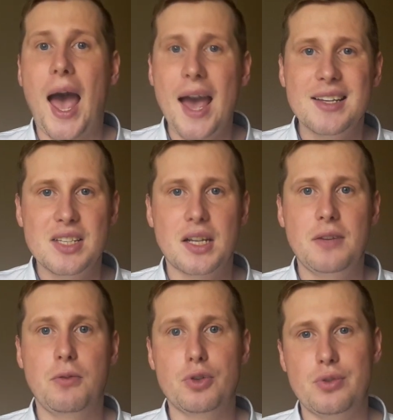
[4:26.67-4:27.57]
exactly
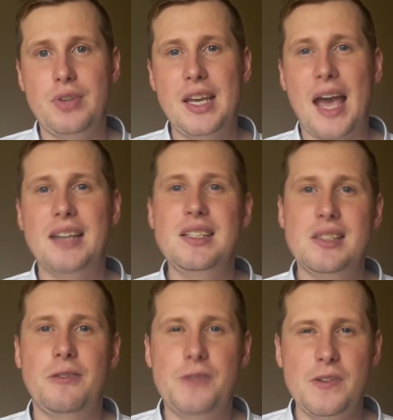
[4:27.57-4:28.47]
for today I need
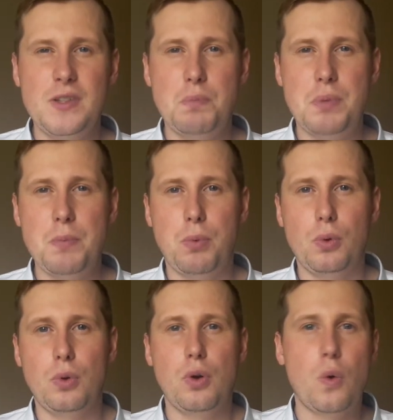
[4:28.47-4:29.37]
the 50
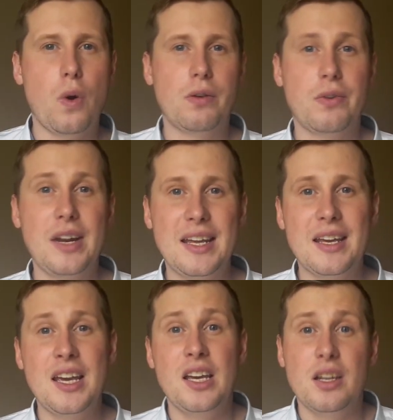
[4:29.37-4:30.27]
people who are
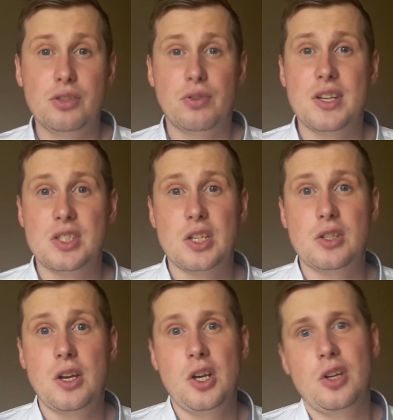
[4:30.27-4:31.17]
really
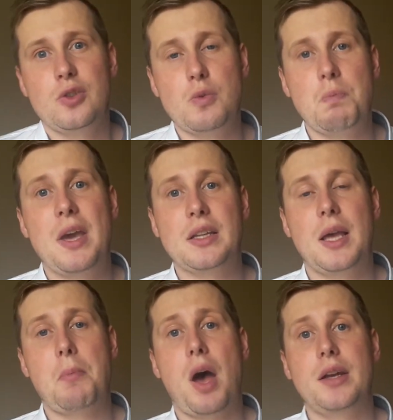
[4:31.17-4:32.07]
interested to make
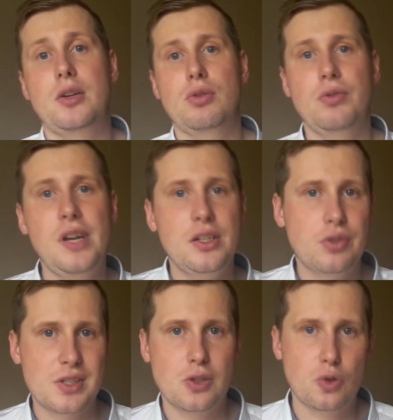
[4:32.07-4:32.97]
their money, who are really
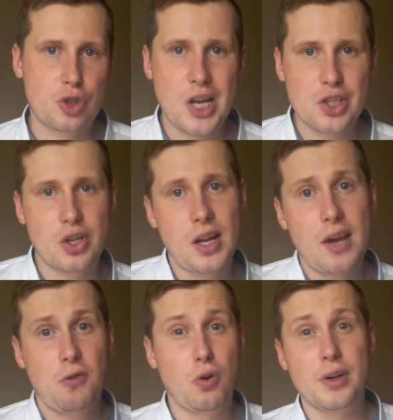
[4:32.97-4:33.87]
interested to change the
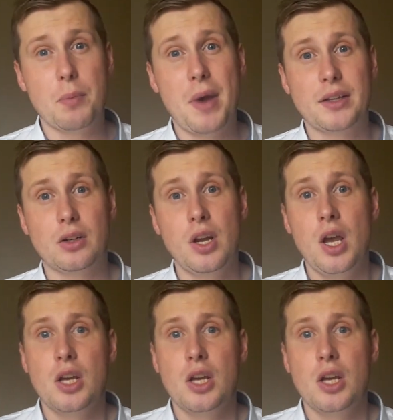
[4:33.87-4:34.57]
life for the better.